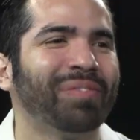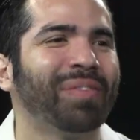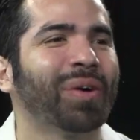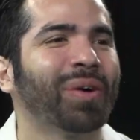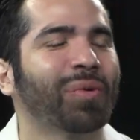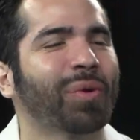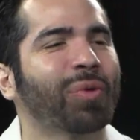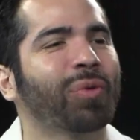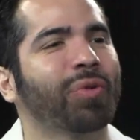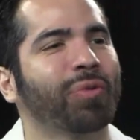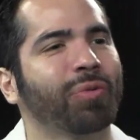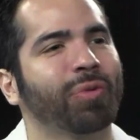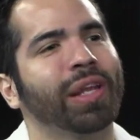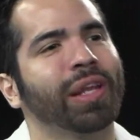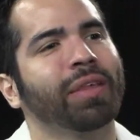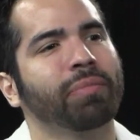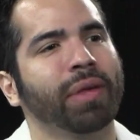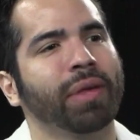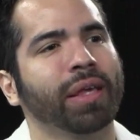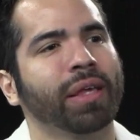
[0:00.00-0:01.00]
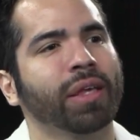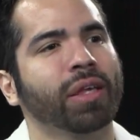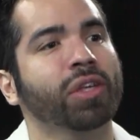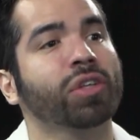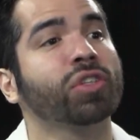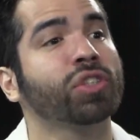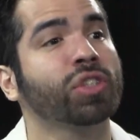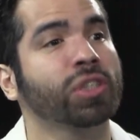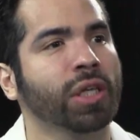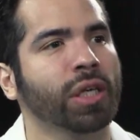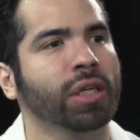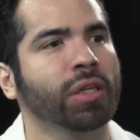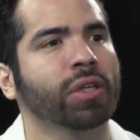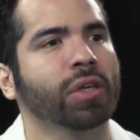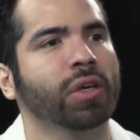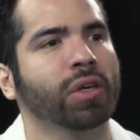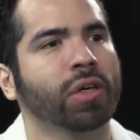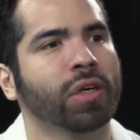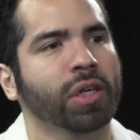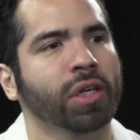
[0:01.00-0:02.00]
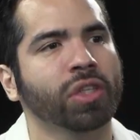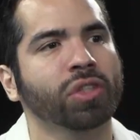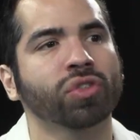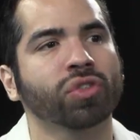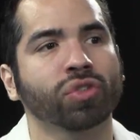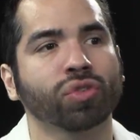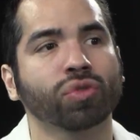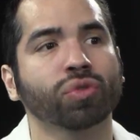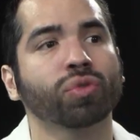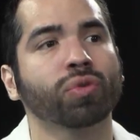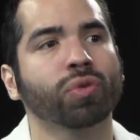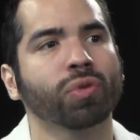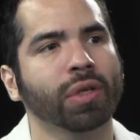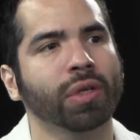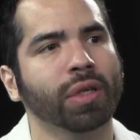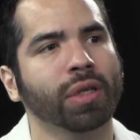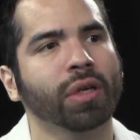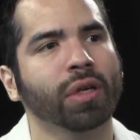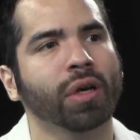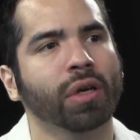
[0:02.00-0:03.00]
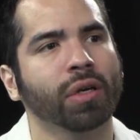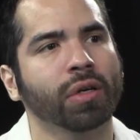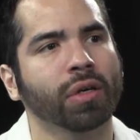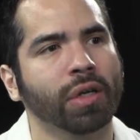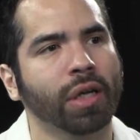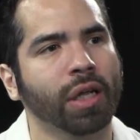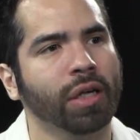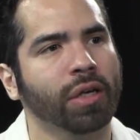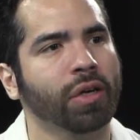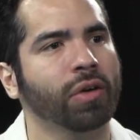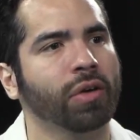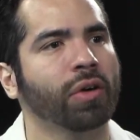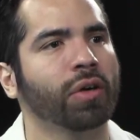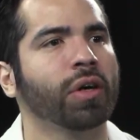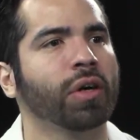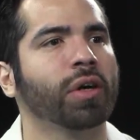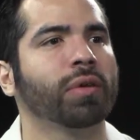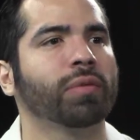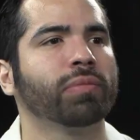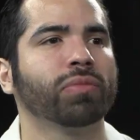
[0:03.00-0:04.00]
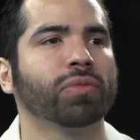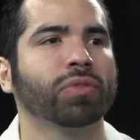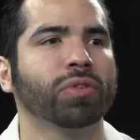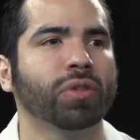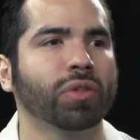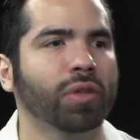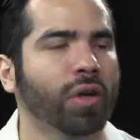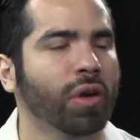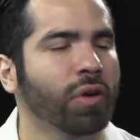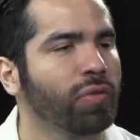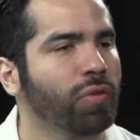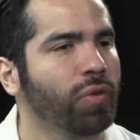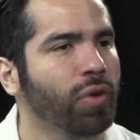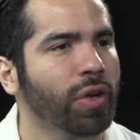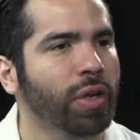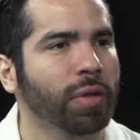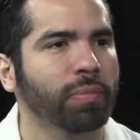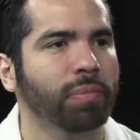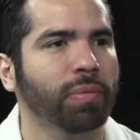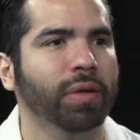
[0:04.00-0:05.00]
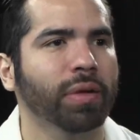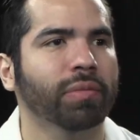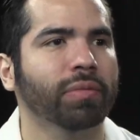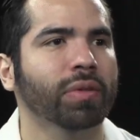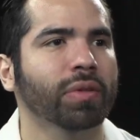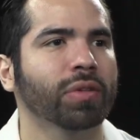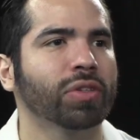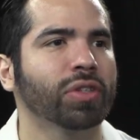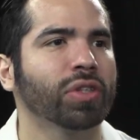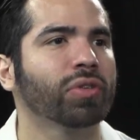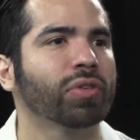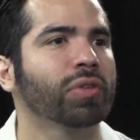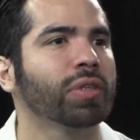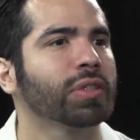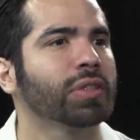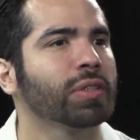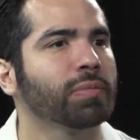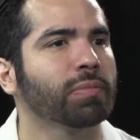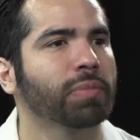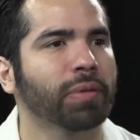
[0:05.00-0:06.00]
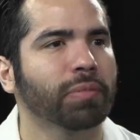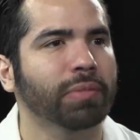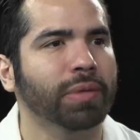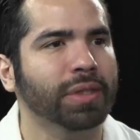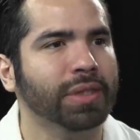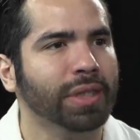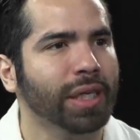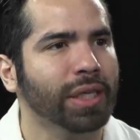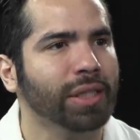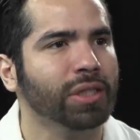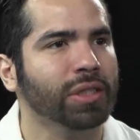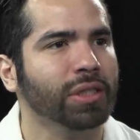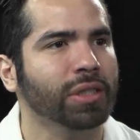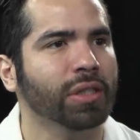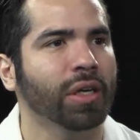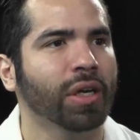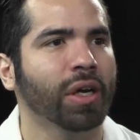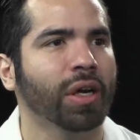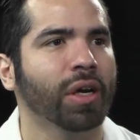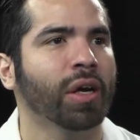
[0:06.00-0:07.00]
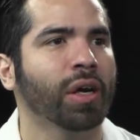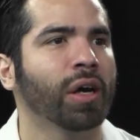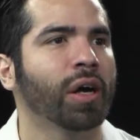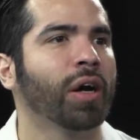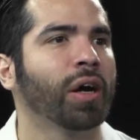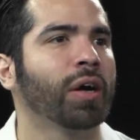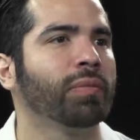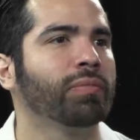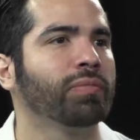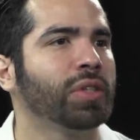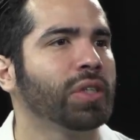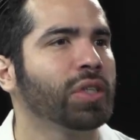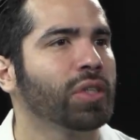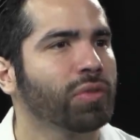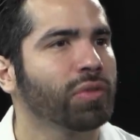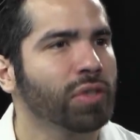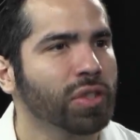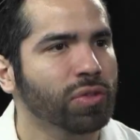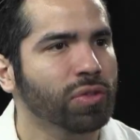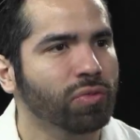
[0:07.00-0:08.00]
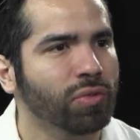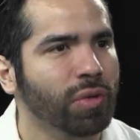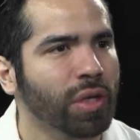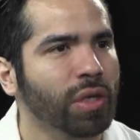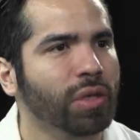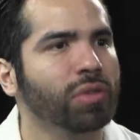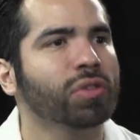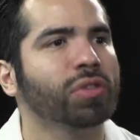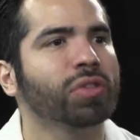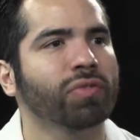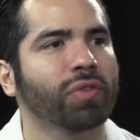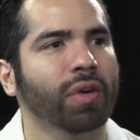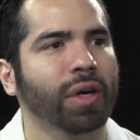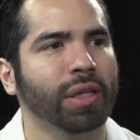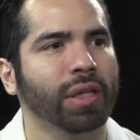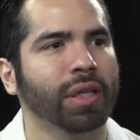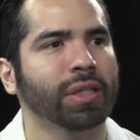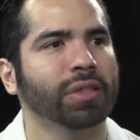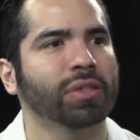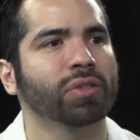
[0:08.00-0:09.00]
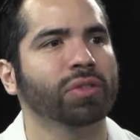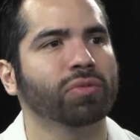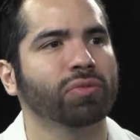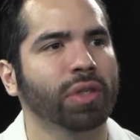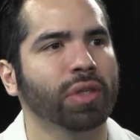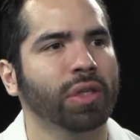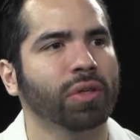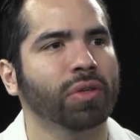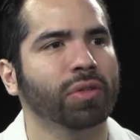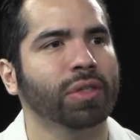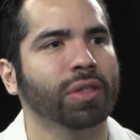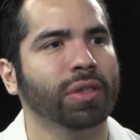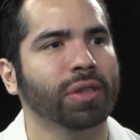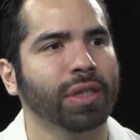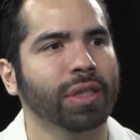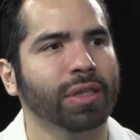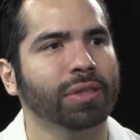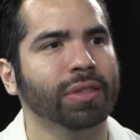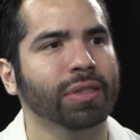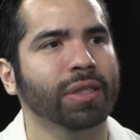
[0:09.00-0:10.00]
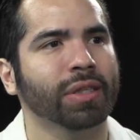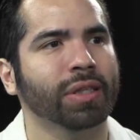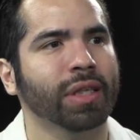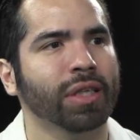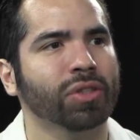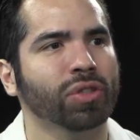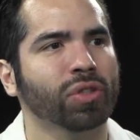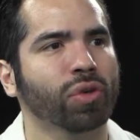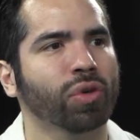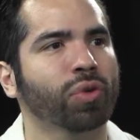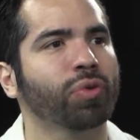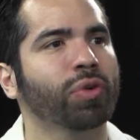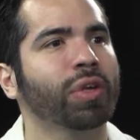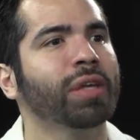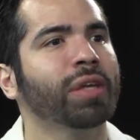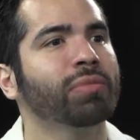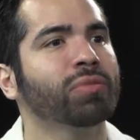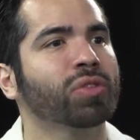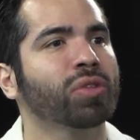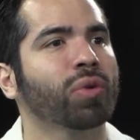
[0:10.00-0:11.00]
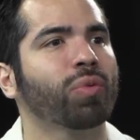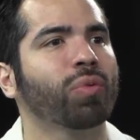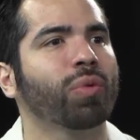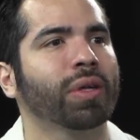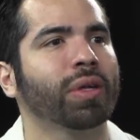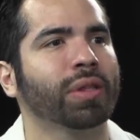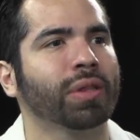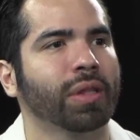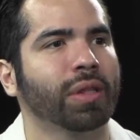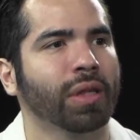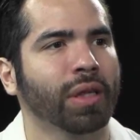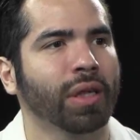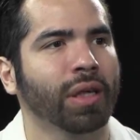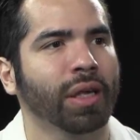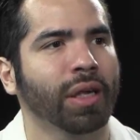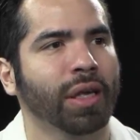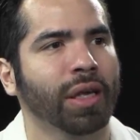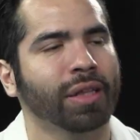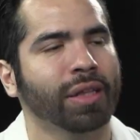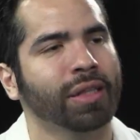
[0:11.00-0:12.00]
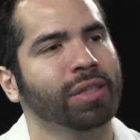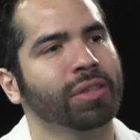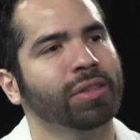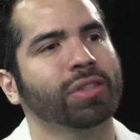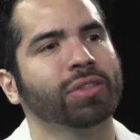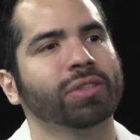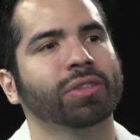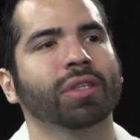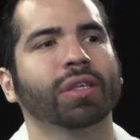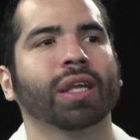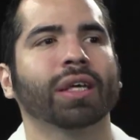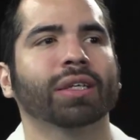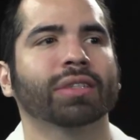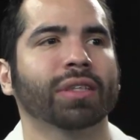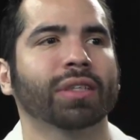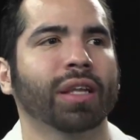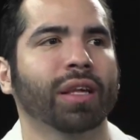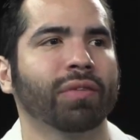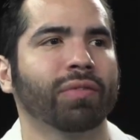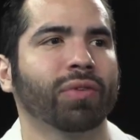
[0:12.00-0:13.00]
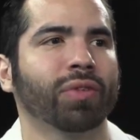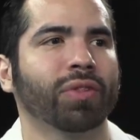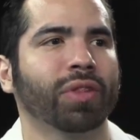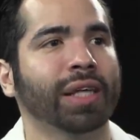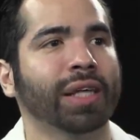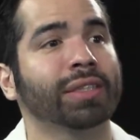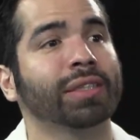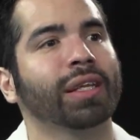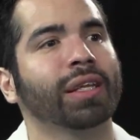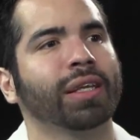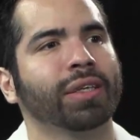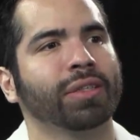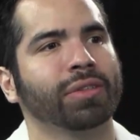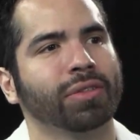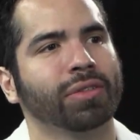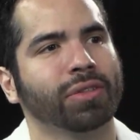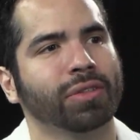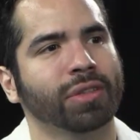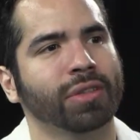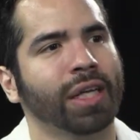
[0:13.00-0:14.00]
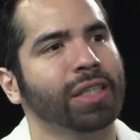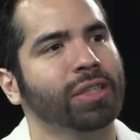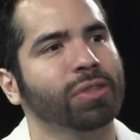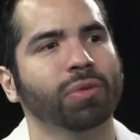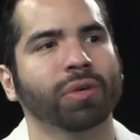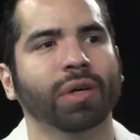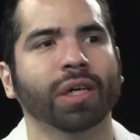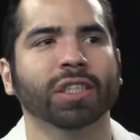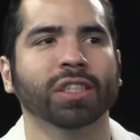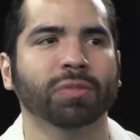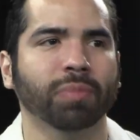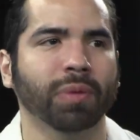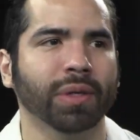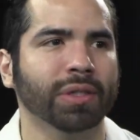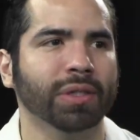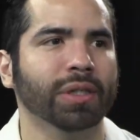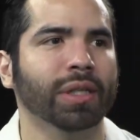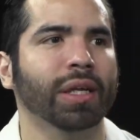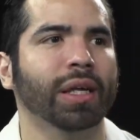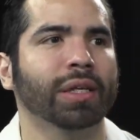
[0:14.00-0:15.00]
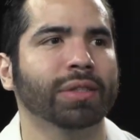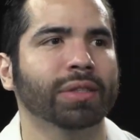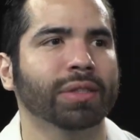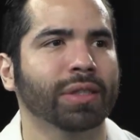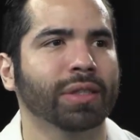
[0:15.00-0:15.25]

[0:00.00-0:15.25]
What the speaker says: we're really making your skin younger, and it's truly younger. Like avoiding decreasing pigmentation, decreased wrinkles, fine lines and wrinkles, and things like that. So creams are one thing, and then there's the next level. That's lasers. That's where I specialize in,